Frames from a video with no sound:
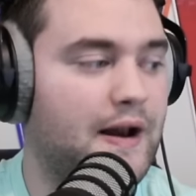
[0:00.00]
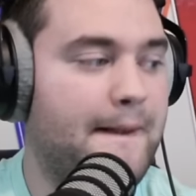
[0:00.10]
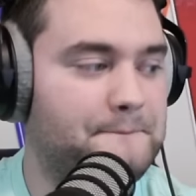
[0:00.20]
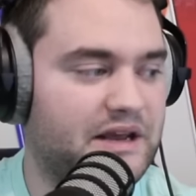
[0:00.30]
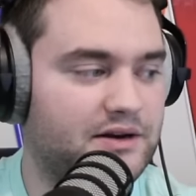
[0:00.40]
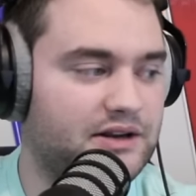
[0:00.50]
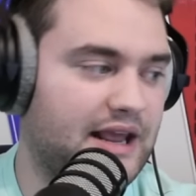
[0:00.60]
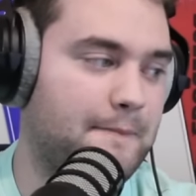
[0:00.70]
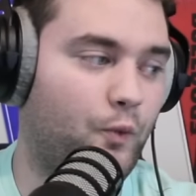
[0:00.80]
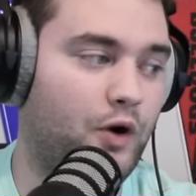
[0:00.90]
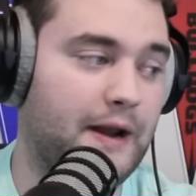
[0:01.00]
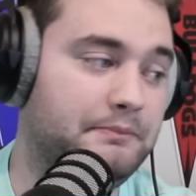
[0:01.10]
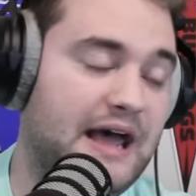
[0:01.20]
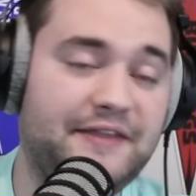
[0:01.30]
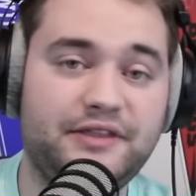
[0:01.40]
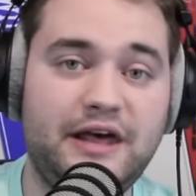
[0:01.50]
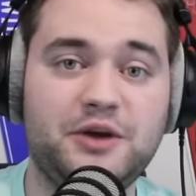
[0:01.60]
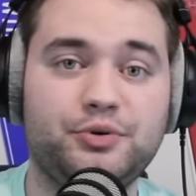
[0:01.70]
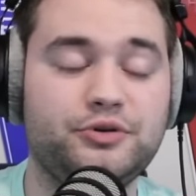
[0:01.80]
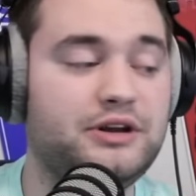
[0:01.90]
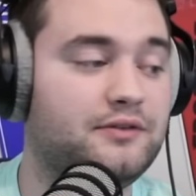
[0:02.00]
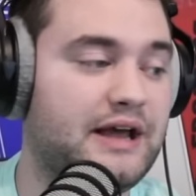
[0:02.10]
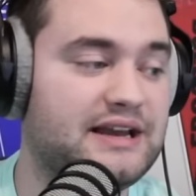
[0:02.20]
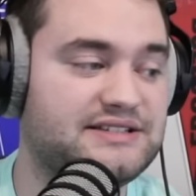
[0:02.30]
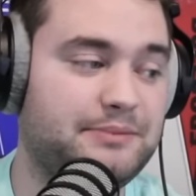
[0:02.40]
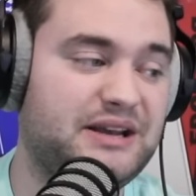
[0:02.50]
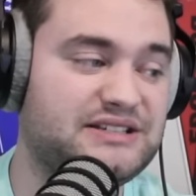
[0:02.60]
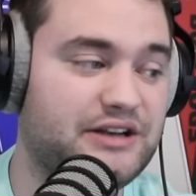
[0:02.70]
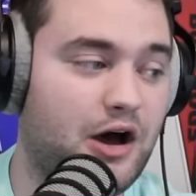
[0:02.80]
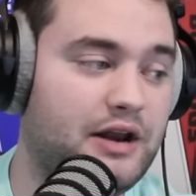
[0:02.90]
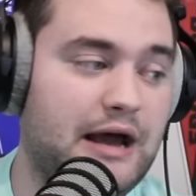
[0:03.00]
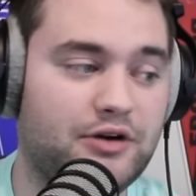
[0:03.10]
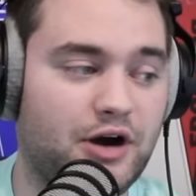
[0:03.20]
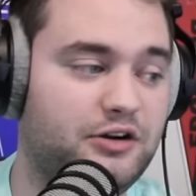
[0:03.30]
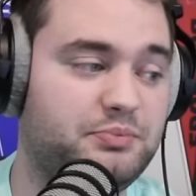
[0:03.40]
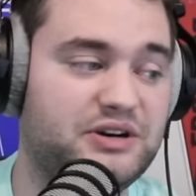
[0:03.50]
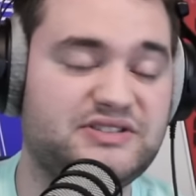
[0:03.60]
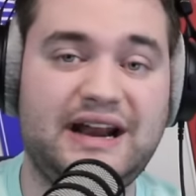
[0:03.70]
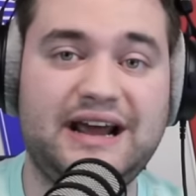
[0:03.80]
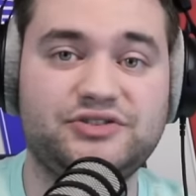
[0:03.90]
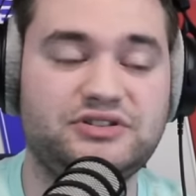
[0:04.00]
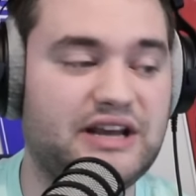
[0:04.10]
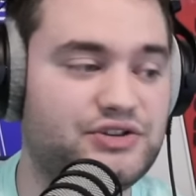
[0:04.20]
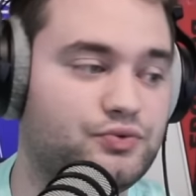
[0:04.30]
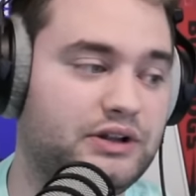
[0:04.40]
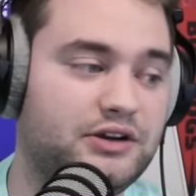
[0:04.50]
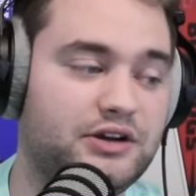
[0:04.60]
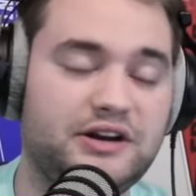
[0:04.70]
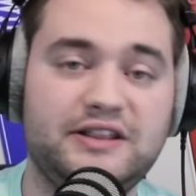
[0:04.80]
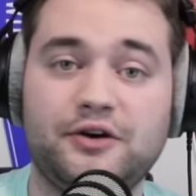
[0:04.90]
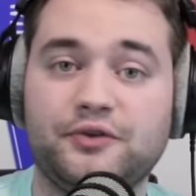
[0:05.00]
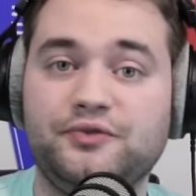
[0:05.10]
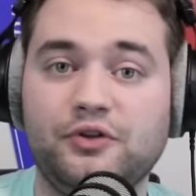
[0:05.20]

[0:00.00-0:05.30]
in game one. Athletic Brewing, like I said, makes non-alcoholic beers that actually taste really good, and they are full of